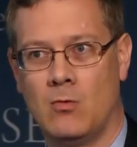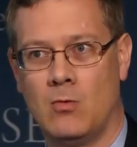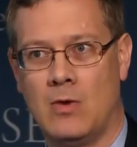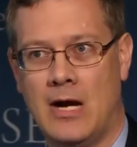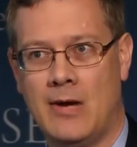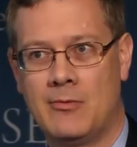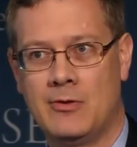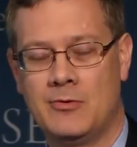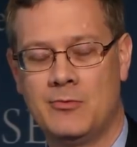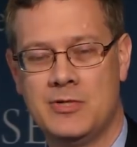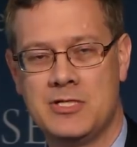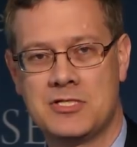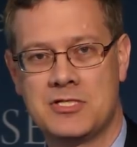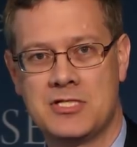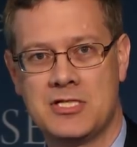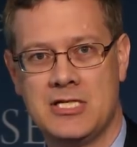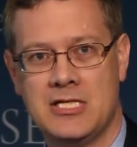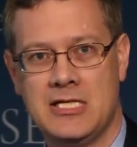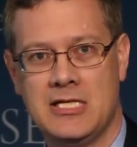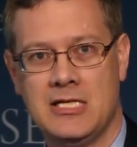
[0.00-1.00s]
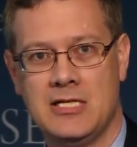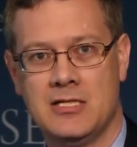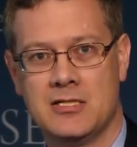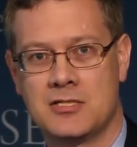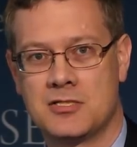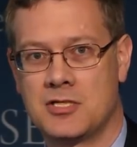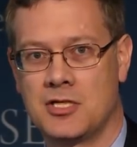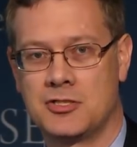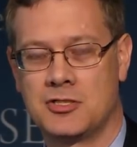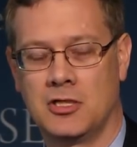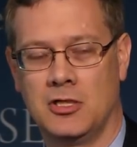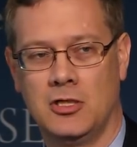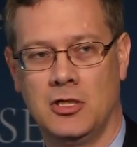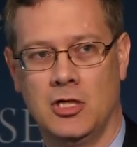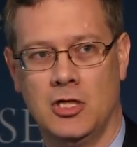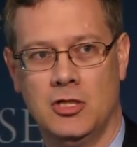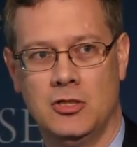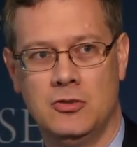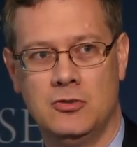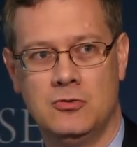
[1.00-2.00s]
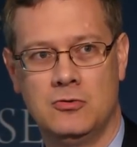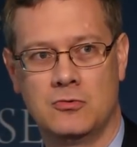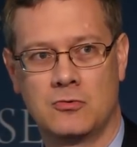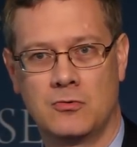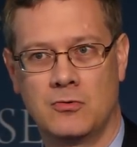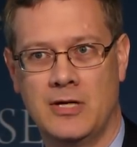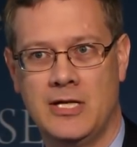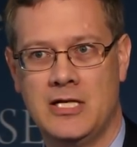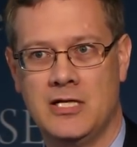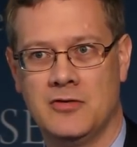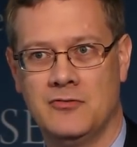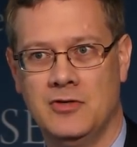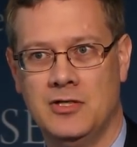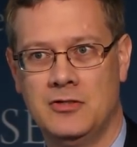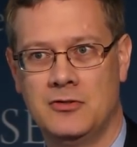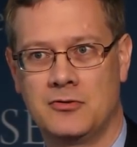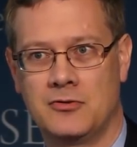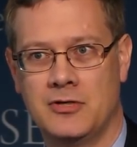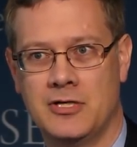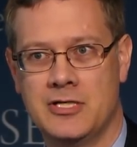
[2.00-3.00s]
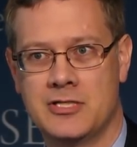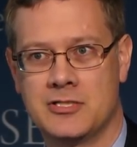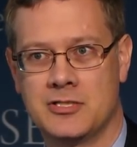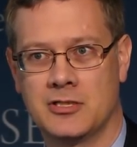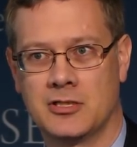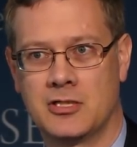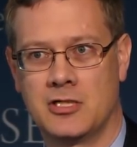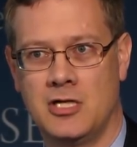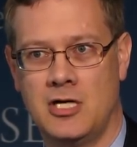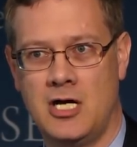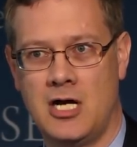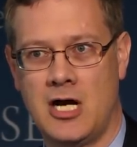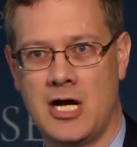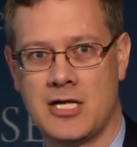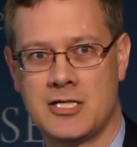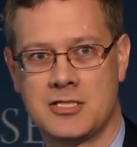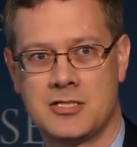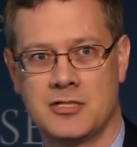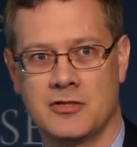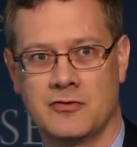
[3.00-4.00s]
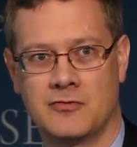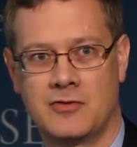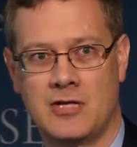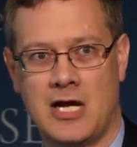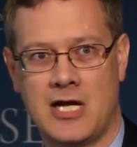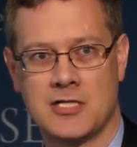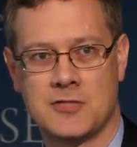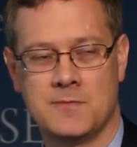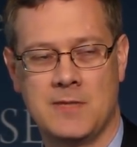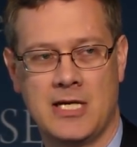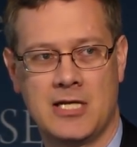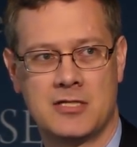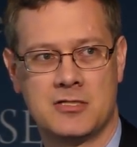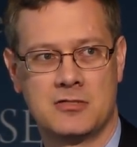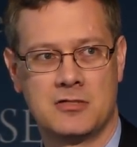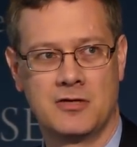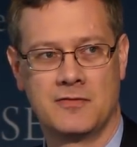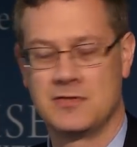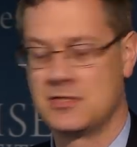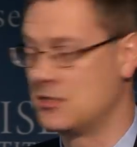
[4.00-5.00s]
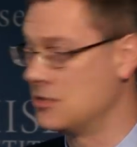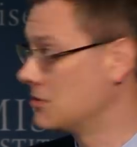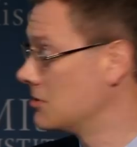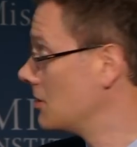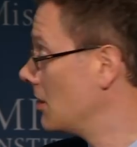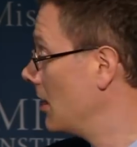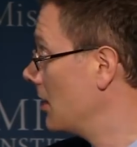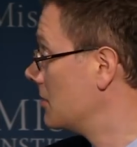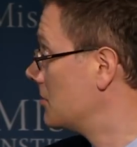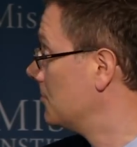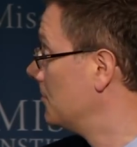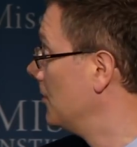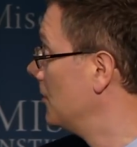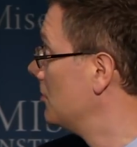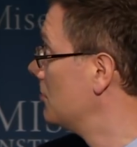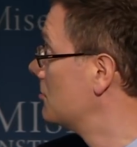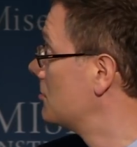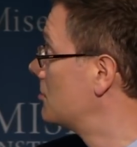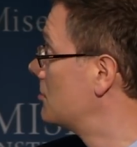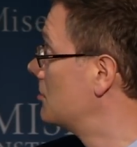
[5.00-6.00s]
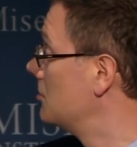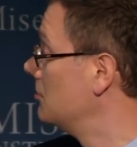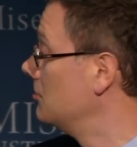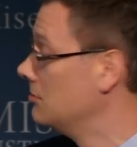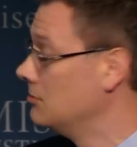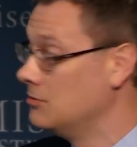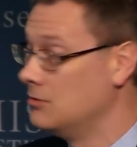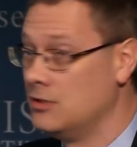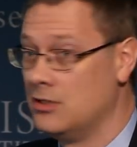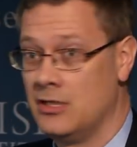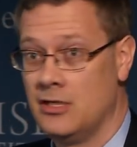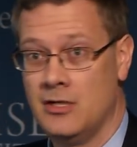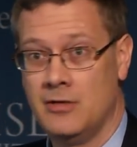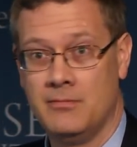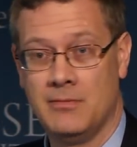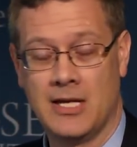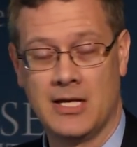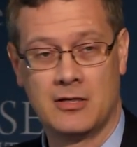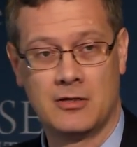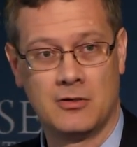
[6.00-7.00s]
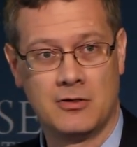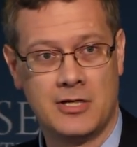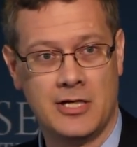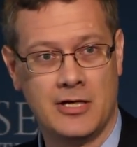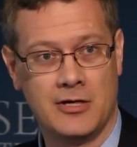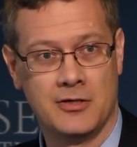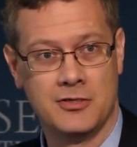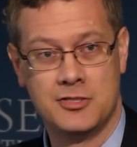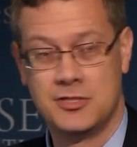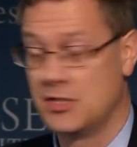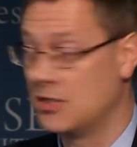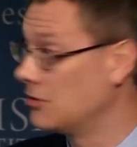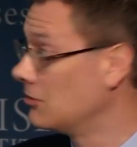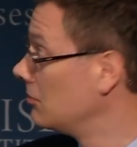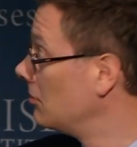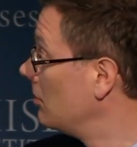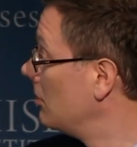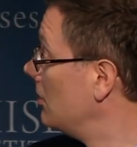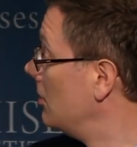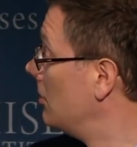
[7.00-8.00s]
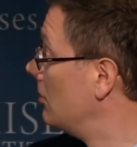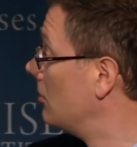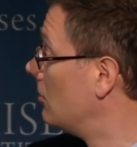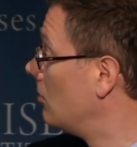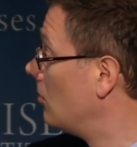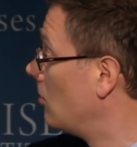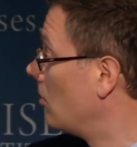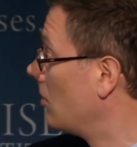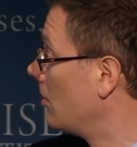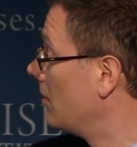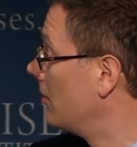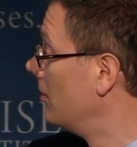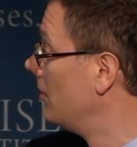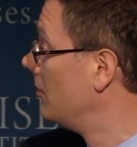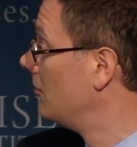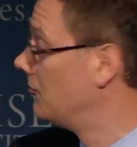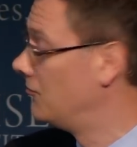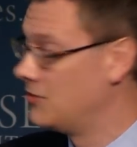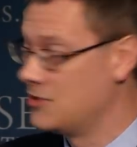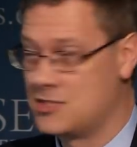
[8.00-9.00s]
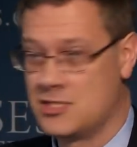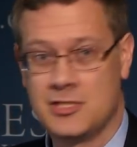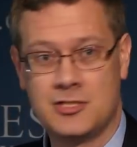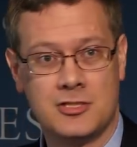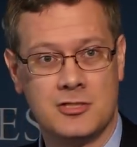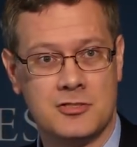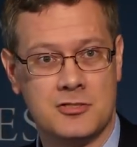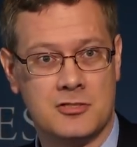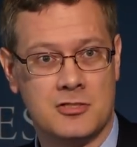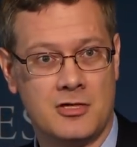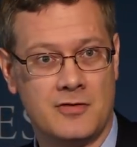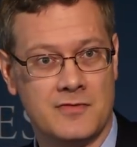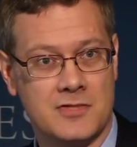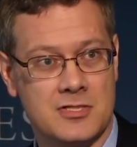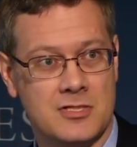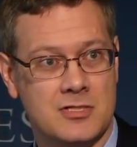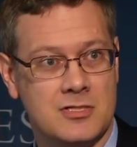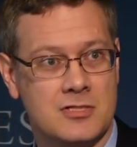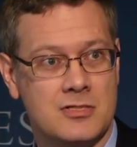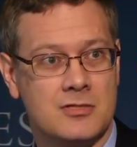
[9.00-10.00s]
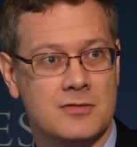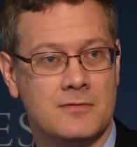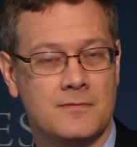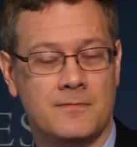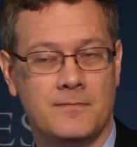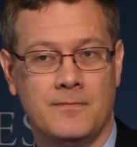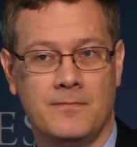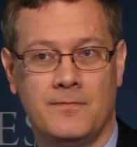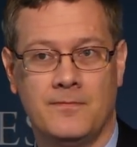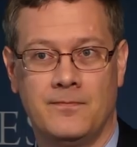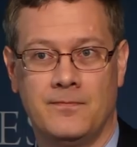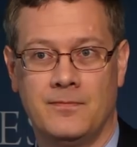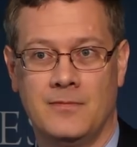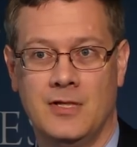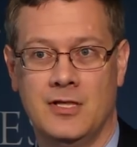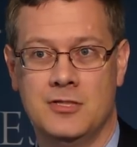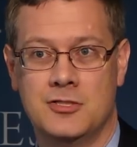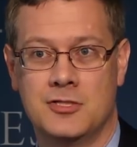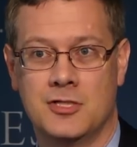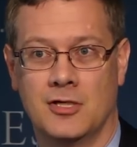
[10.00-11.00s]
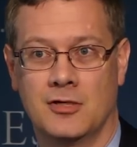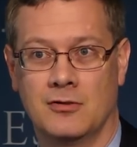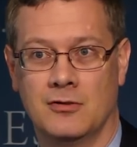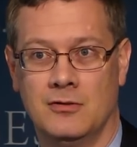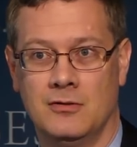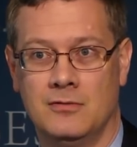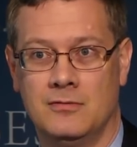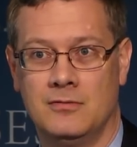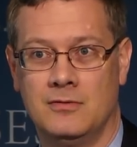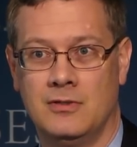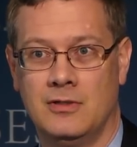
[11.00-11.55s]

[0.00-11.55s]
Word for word: Why would we see such a low rate of increase in the cost of cosmetic services as opposed to medical care in general or physician services in general?